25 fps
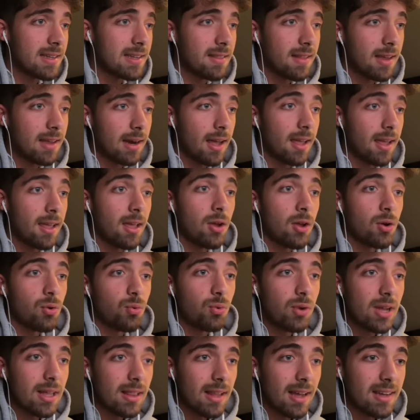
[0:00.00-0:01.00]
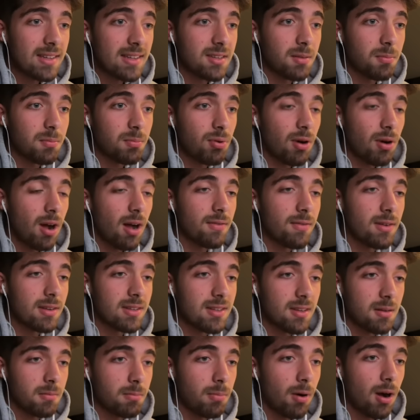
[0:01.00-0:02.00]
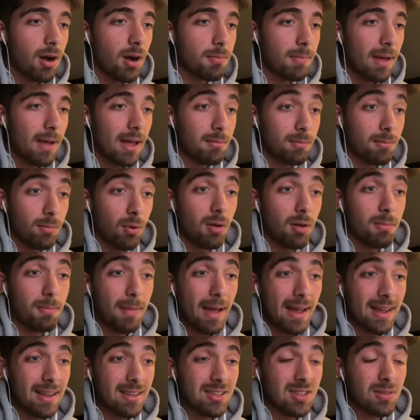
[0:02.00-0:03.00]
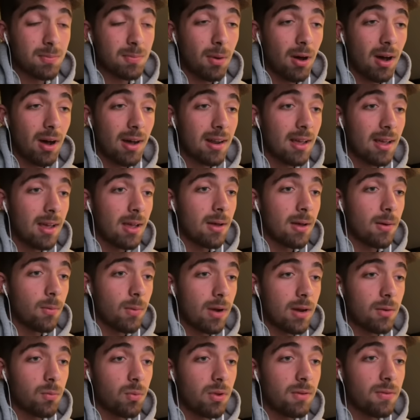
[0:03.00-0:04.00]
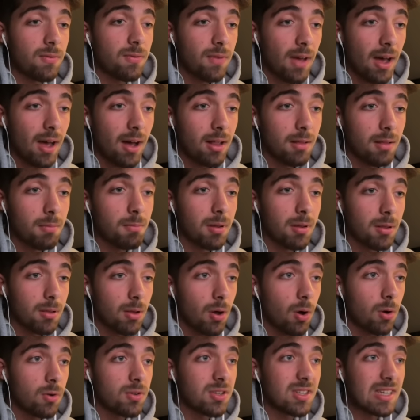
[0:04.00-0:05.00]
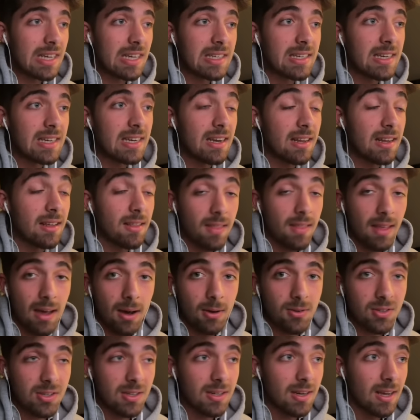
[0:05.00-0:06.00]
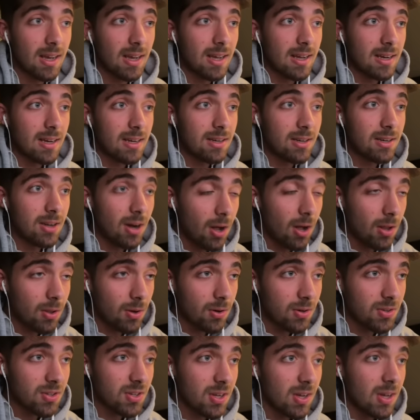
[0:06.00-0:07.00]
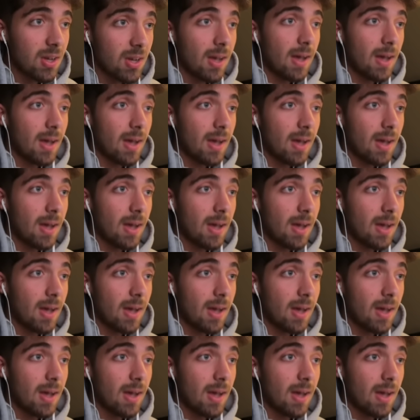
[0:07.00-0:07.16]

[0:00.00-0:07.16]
and then I realized some profits and bought back at spot when we fell below $16,000.